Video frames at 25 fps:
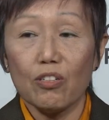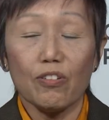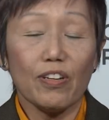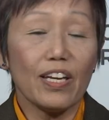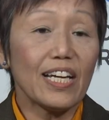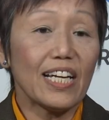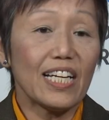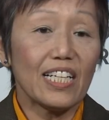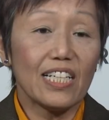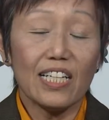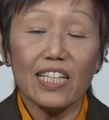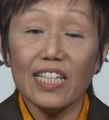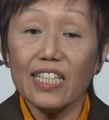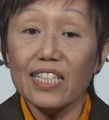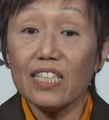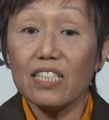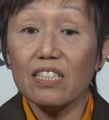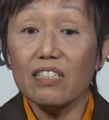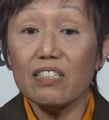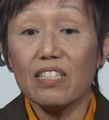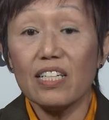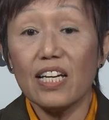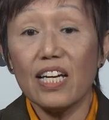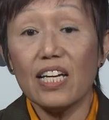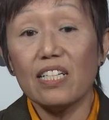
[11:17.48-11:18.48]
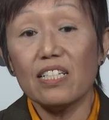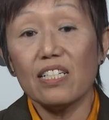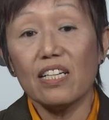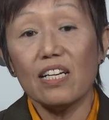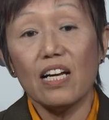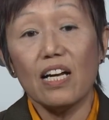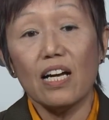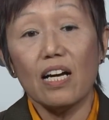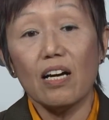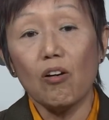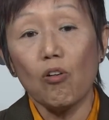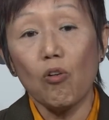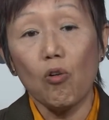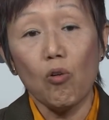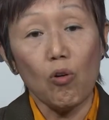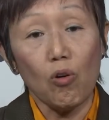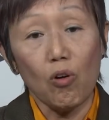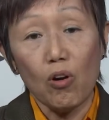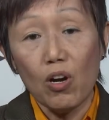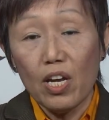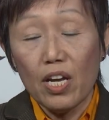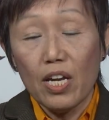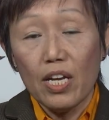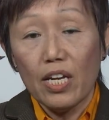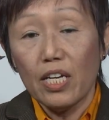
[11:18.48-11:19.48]
looking at clinical data,
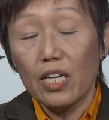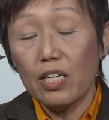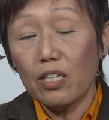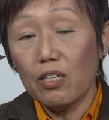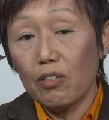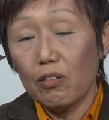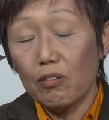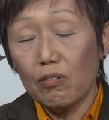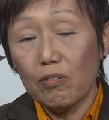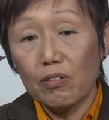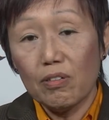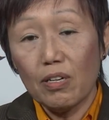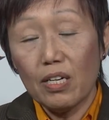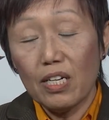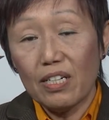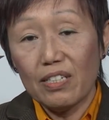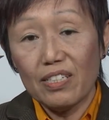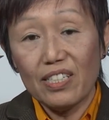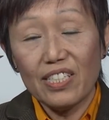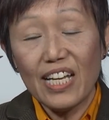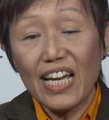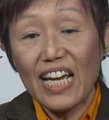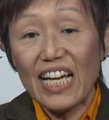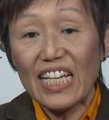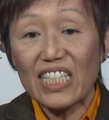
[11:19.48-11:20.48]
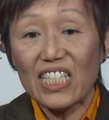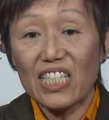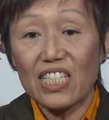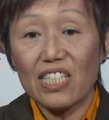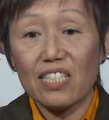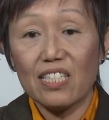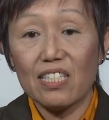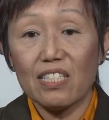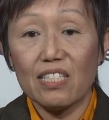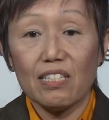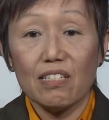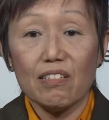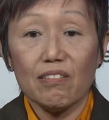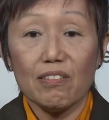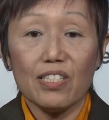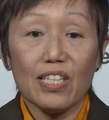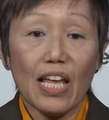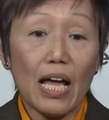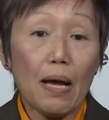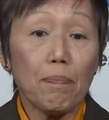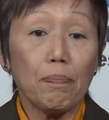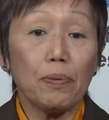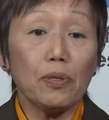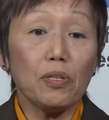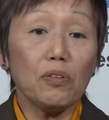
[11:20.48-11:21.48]
or, tests,
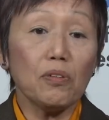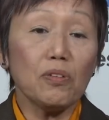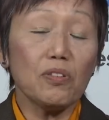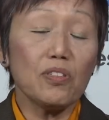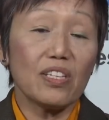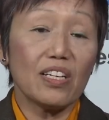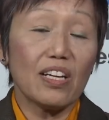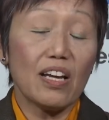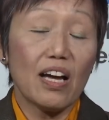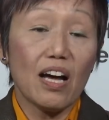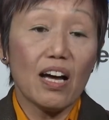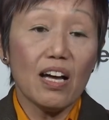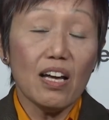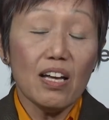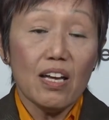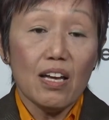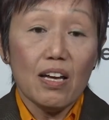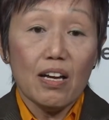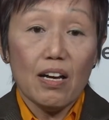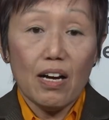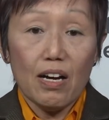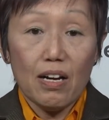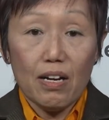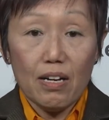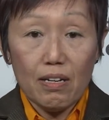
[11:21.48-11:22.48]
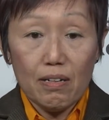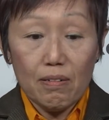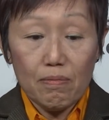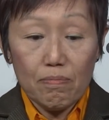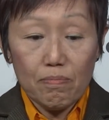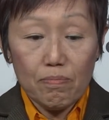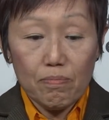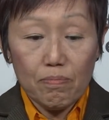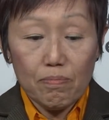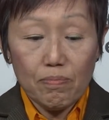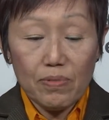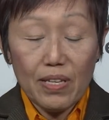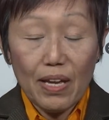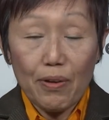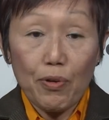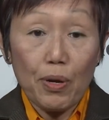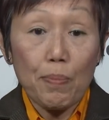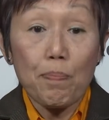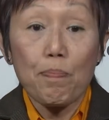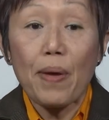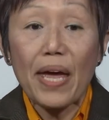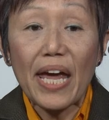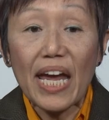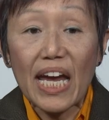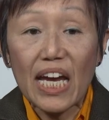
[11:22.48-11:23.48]
samples that are, that
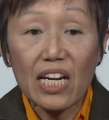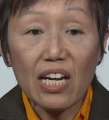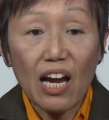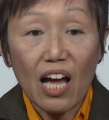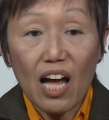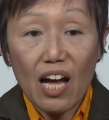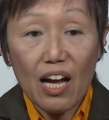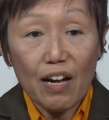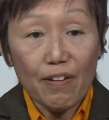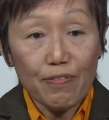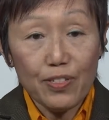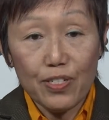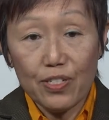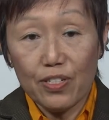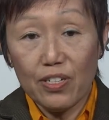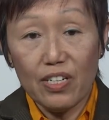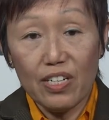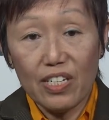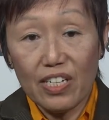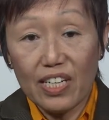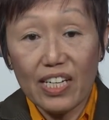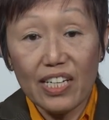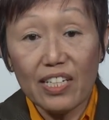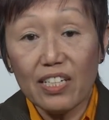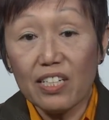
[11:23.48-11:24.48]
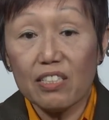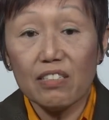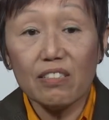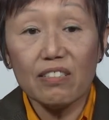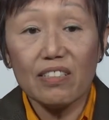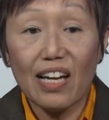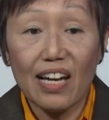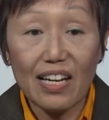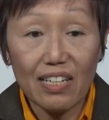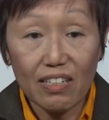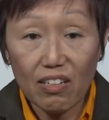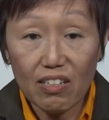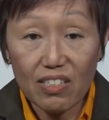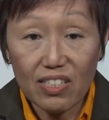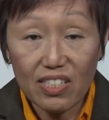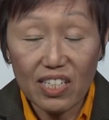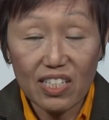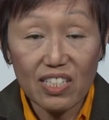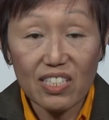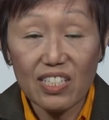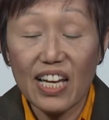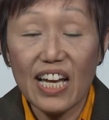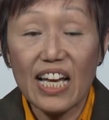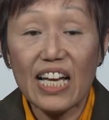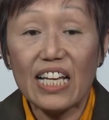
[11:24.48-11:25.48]
remain after a clinical diagnostic
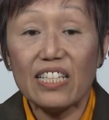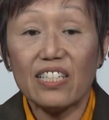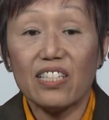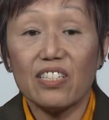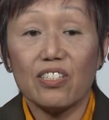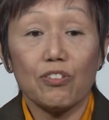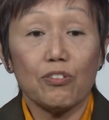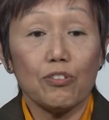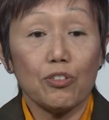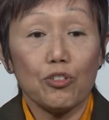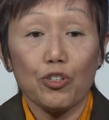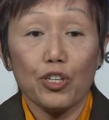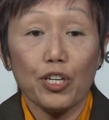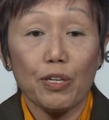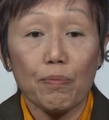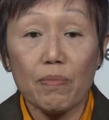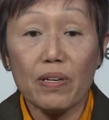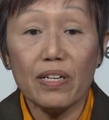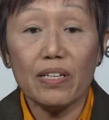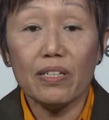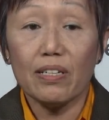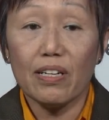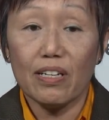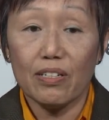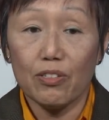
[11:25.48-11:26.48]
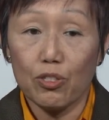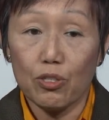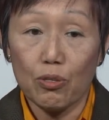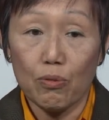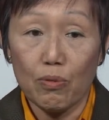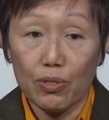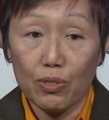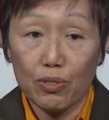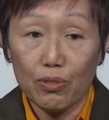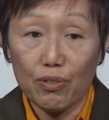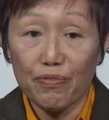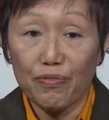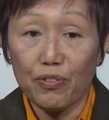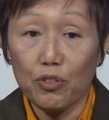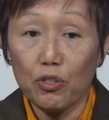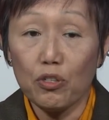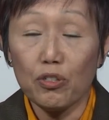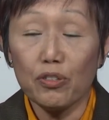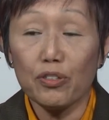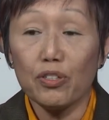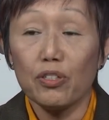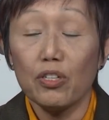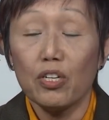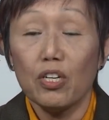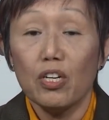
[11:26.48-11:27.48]
test or treatment, and so on and so
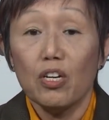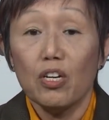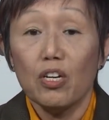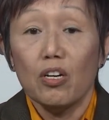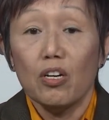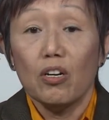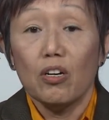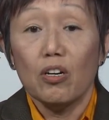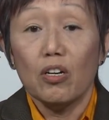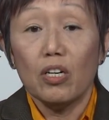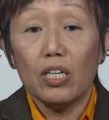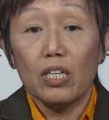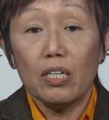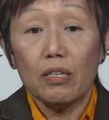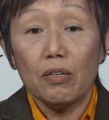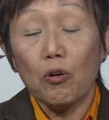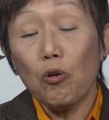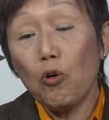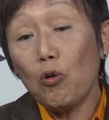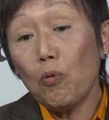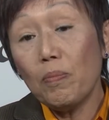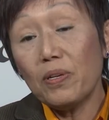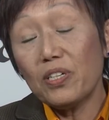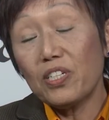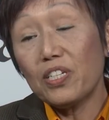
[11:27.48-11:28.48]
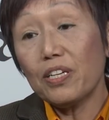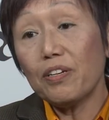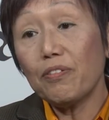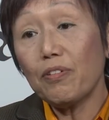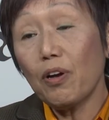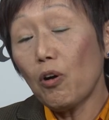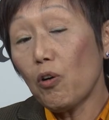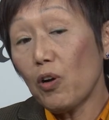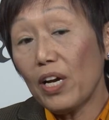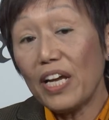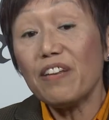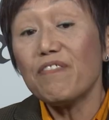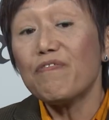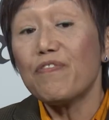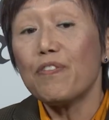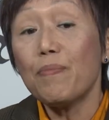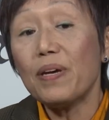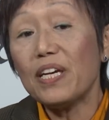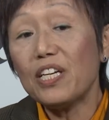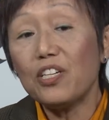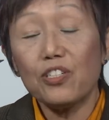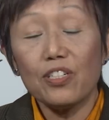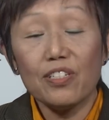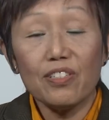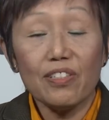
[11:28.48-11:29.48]
forth, or material or
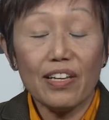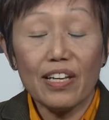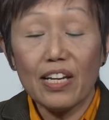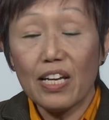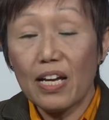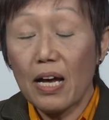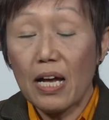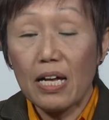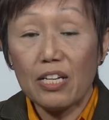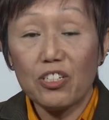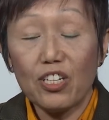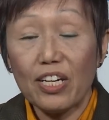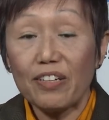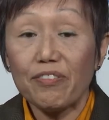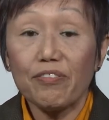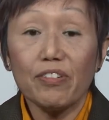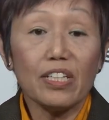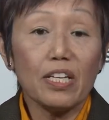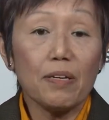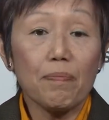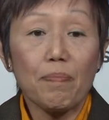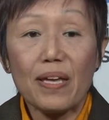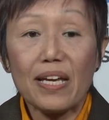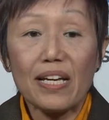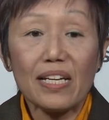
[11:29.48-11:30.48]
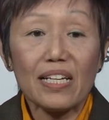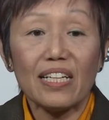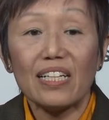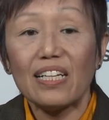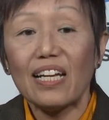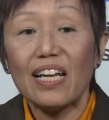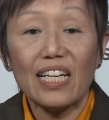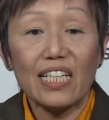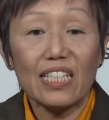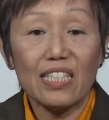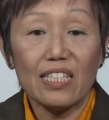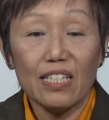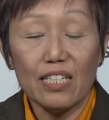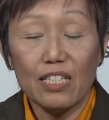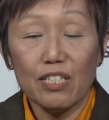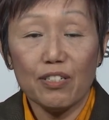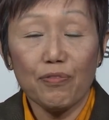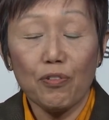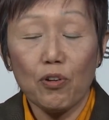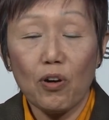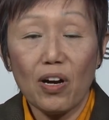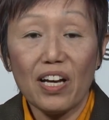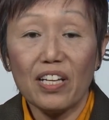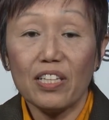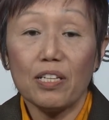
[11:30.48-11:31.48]
information that are generally being collected
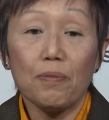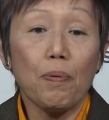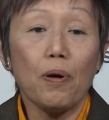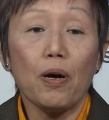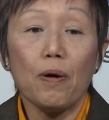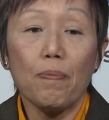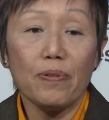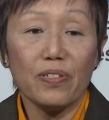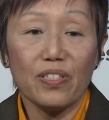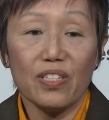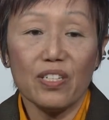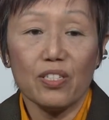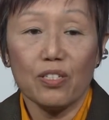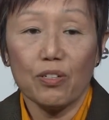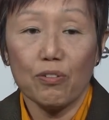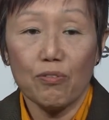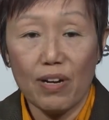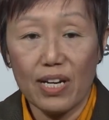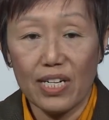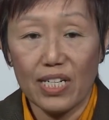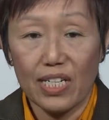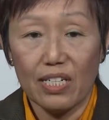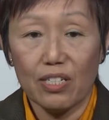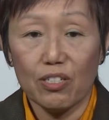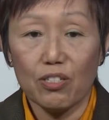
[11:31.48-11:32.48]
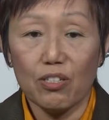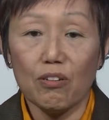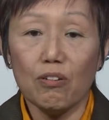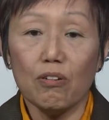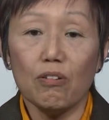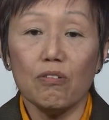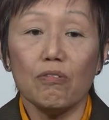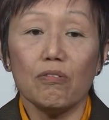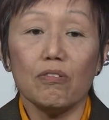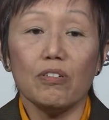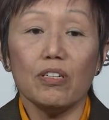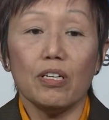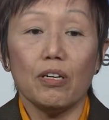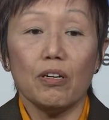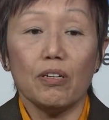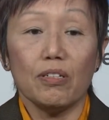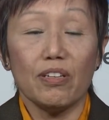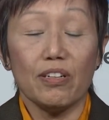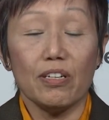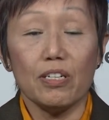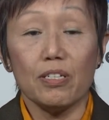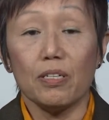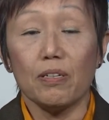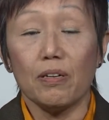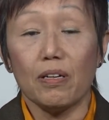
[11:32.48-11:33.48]
for other purposes already. So,
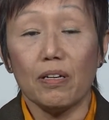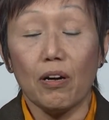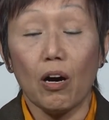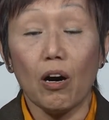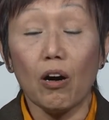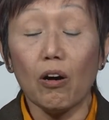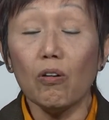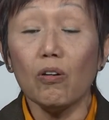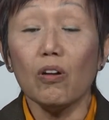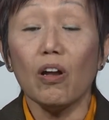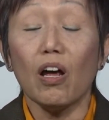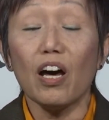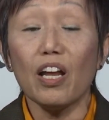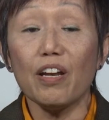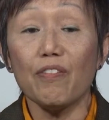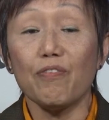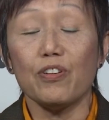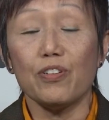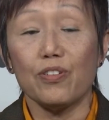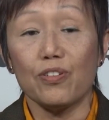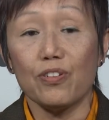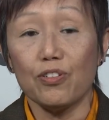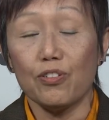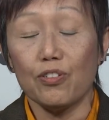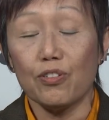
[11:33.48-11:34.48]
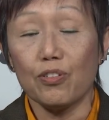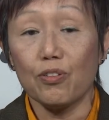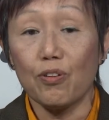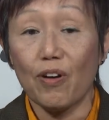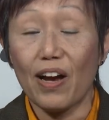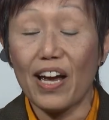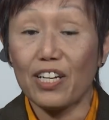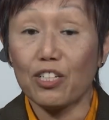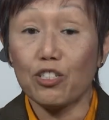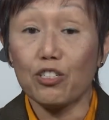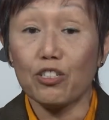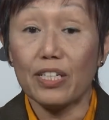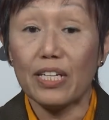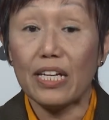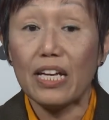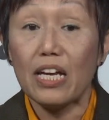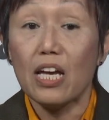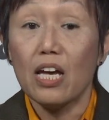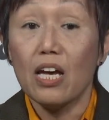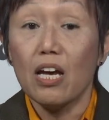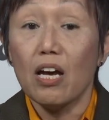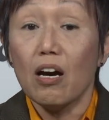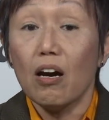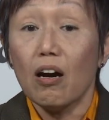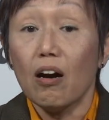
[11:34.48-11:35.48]
there's a whole lot of researchers who actually
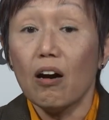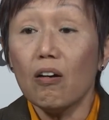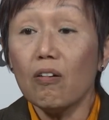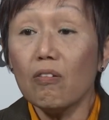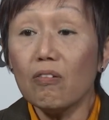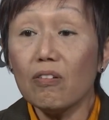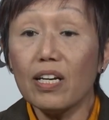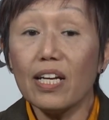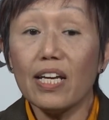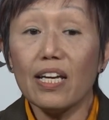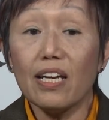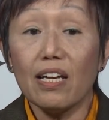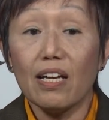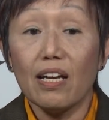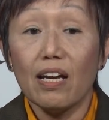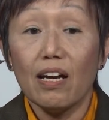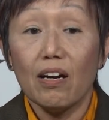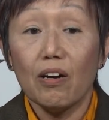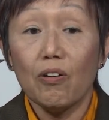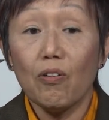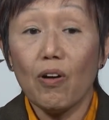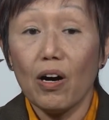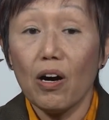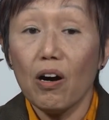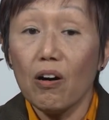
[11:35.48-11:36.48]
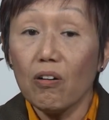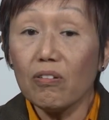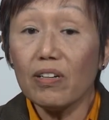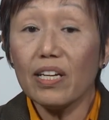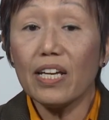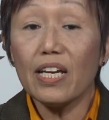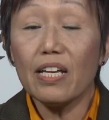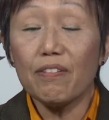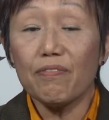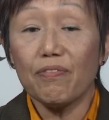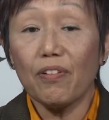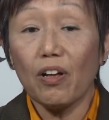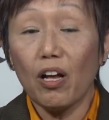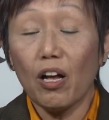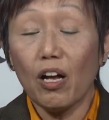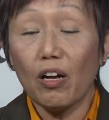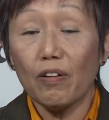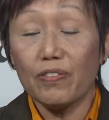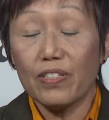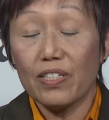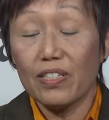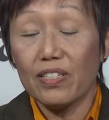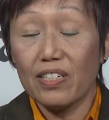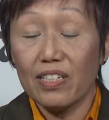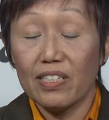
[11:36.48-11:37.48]
who are only
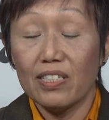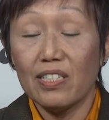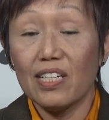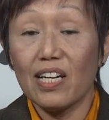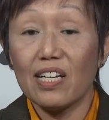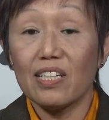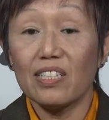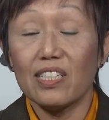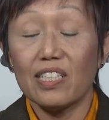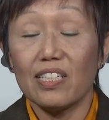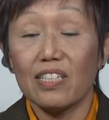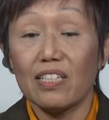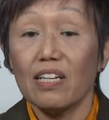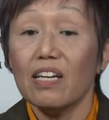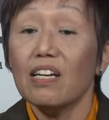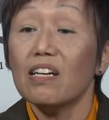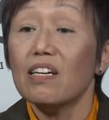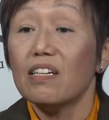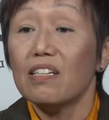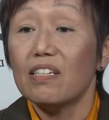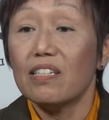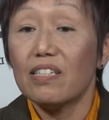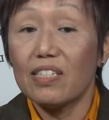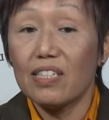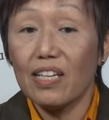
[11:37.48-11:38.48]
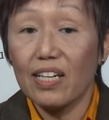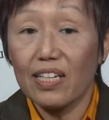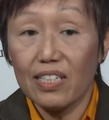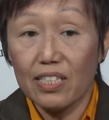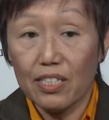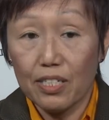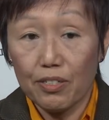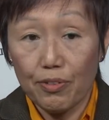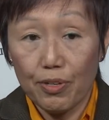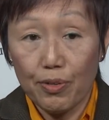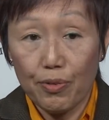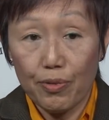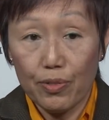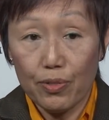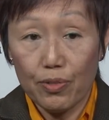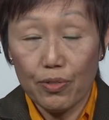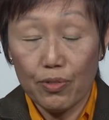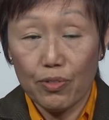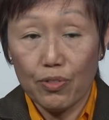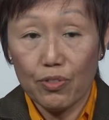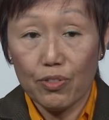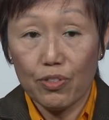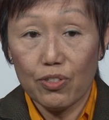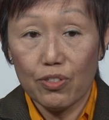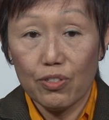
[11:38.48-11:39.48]
involved in conducting secondary
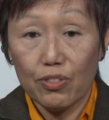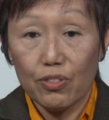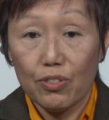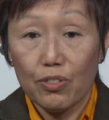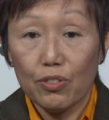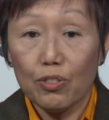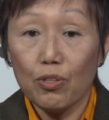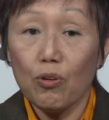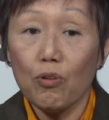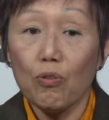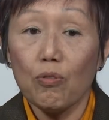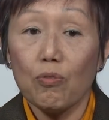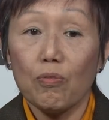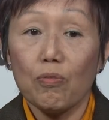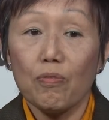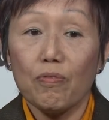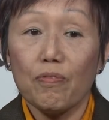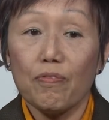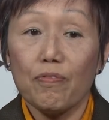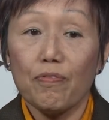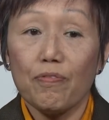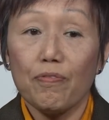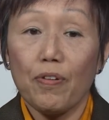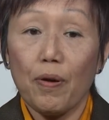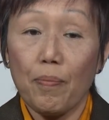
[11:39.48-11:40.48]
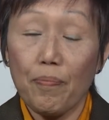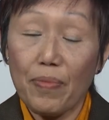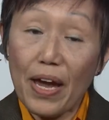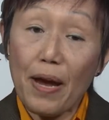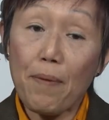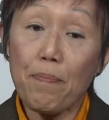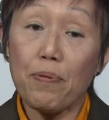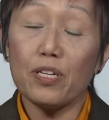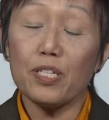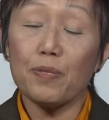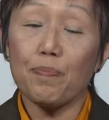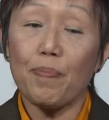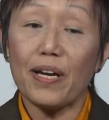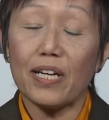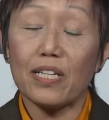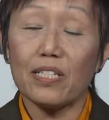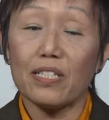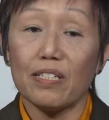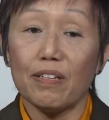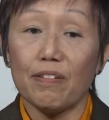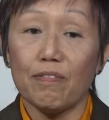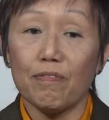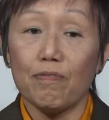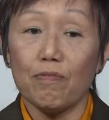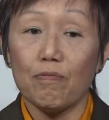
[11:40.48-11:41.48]
research. So from their
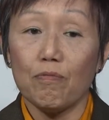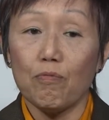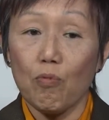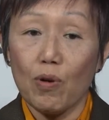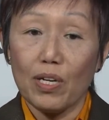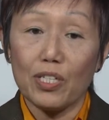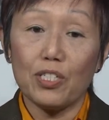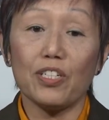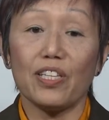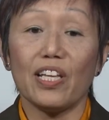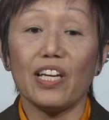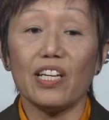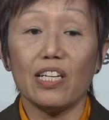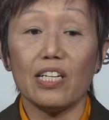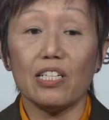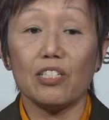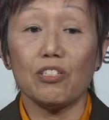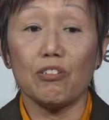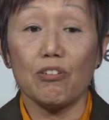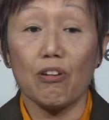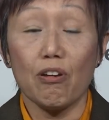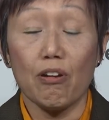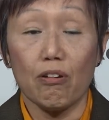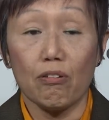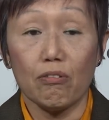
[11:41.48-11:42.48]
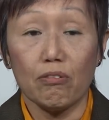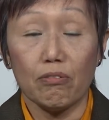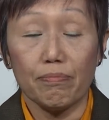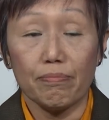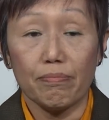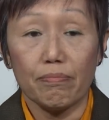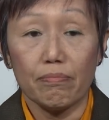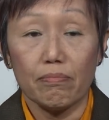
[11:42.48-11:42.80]
perspective, what do they need to know?